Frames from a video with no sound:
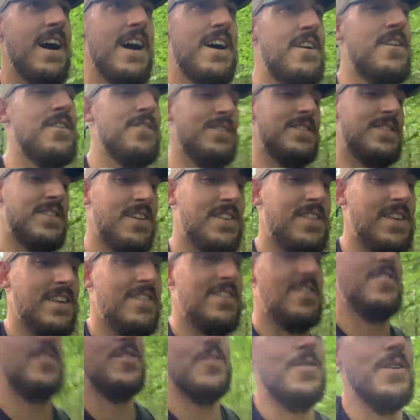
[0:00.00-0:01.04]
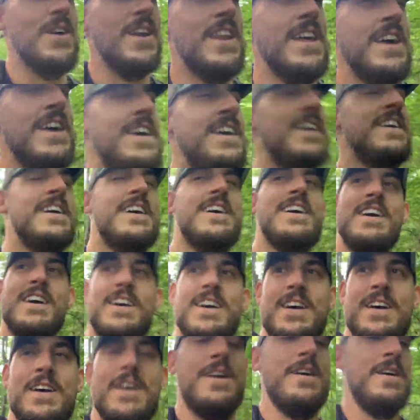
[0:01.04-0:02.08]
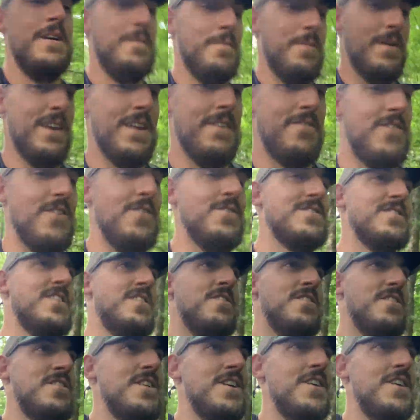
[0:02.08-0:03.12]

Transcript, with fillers: I don't know what they think they're doing, but if those are the